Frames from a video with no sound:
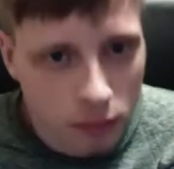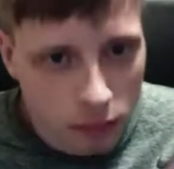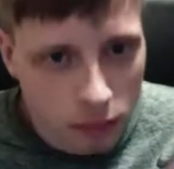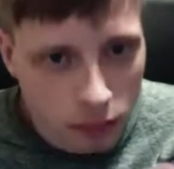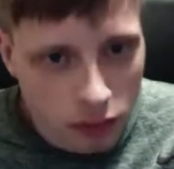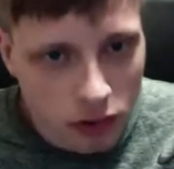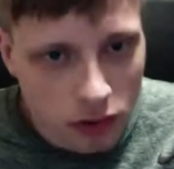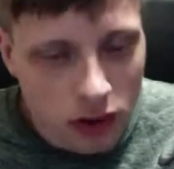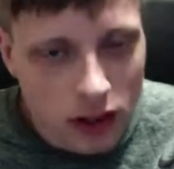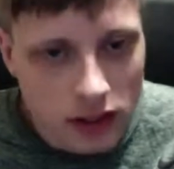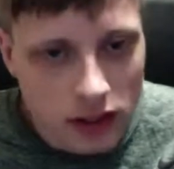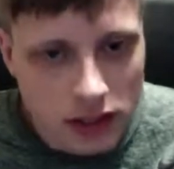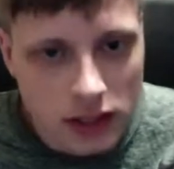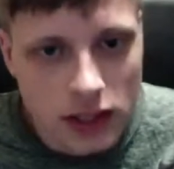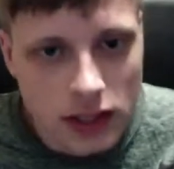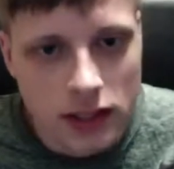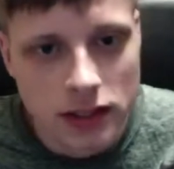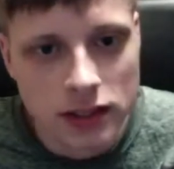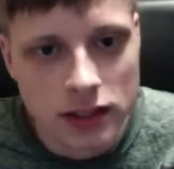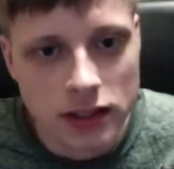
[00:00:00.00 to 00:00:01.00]

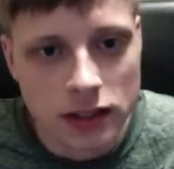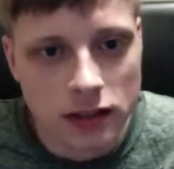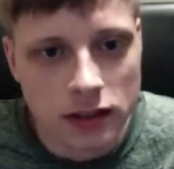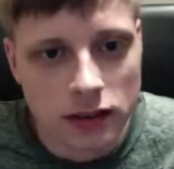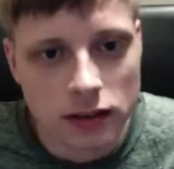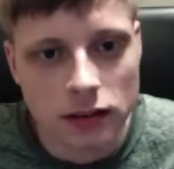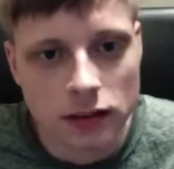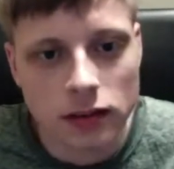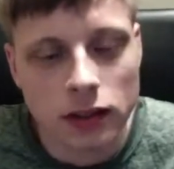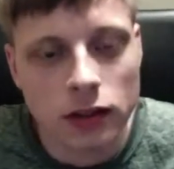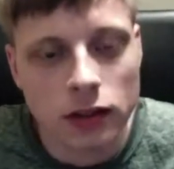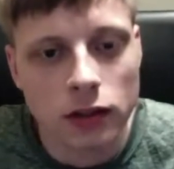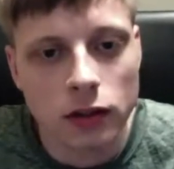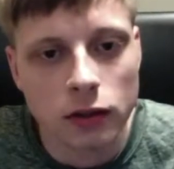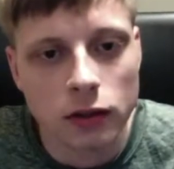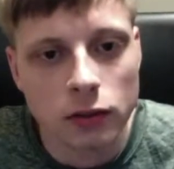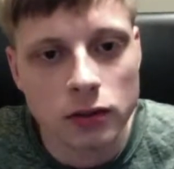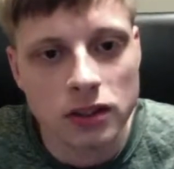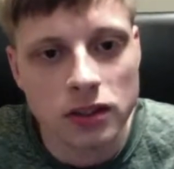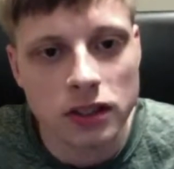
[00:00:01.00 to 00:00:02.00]
process, and it
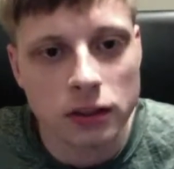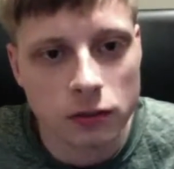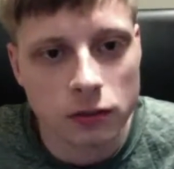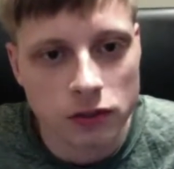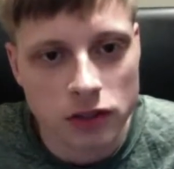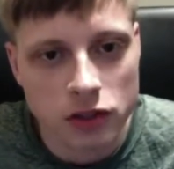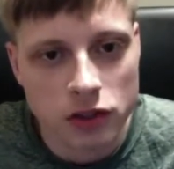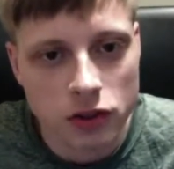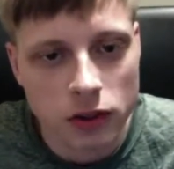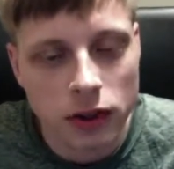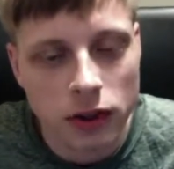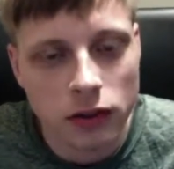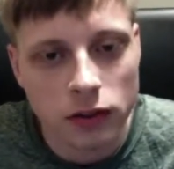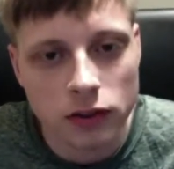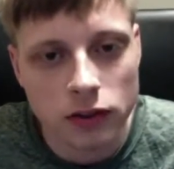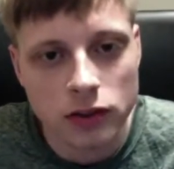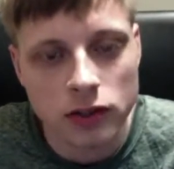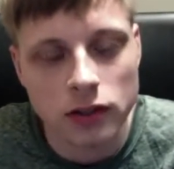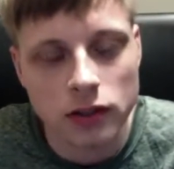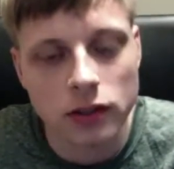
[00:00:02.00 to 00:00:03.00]
was a trailer,
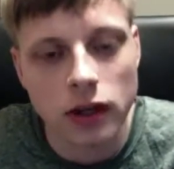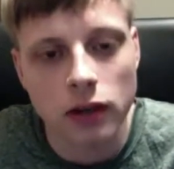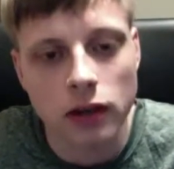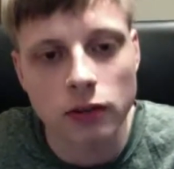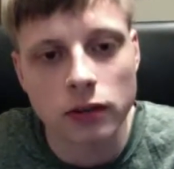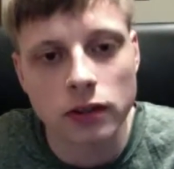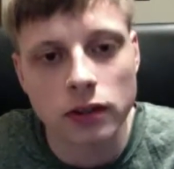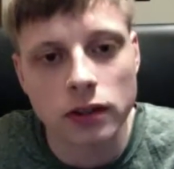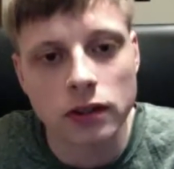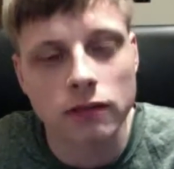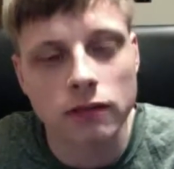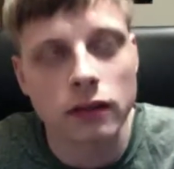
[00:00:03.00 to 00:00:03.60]
so I got really